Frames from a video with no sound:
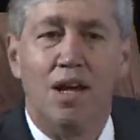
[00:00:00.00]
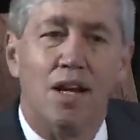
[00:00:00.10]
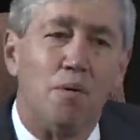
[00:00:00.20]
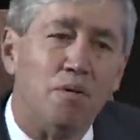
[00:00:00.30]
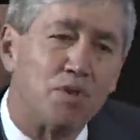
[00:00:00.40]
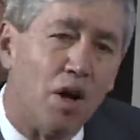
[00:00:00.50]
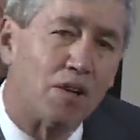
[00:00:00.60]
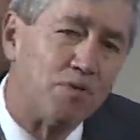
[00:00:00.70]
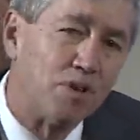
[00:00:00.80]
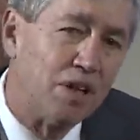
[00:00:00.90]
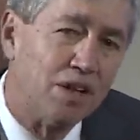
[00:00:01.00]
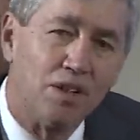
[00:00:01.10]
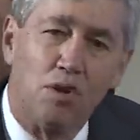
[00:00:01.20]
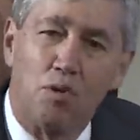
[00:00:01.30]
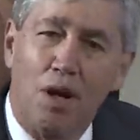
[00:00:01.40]
Now, we've talked for,
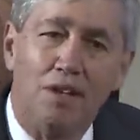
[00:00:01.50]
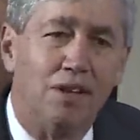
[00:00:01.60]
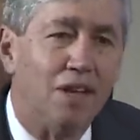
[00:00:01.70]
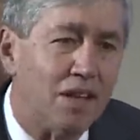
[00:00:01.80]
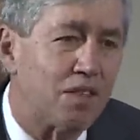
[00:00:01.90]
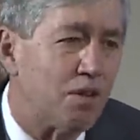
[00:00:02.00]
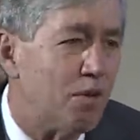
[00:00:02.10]
at great length